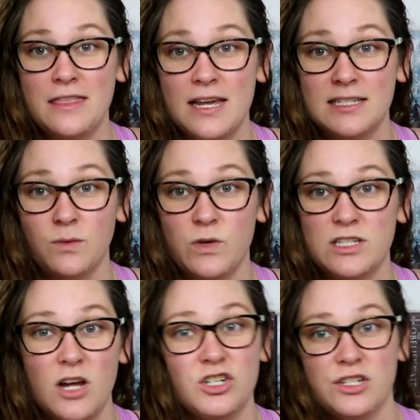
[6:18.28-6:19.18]
This was
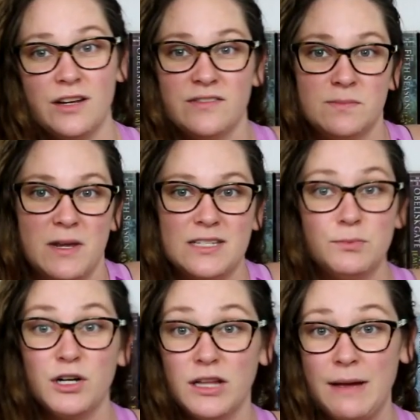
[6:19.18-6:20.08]
our shelf space
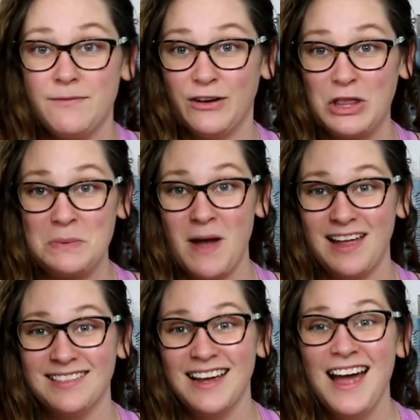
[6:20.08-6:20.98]
book club for the month.